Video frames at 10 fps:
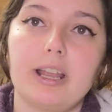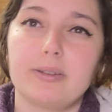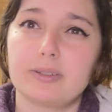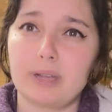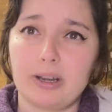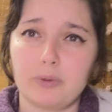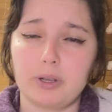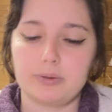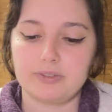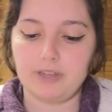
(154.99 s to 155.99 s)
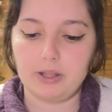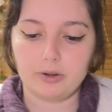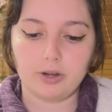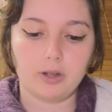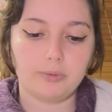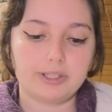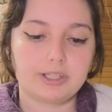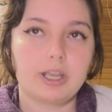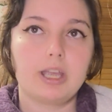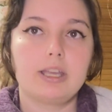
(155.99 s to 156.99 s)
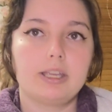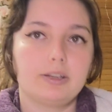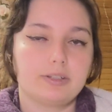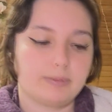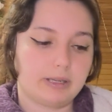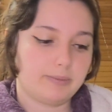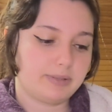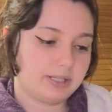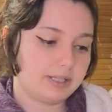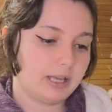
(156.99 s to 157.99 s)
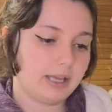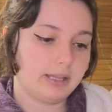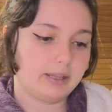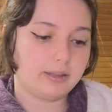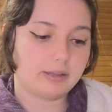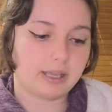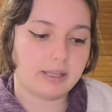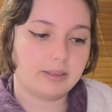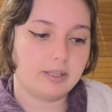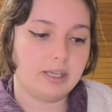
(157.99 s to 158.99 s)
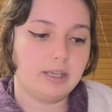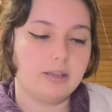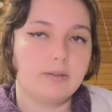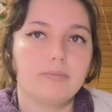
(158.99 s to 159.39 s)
I was kind of worried it was Velcro, which, you know, sometimes is not like the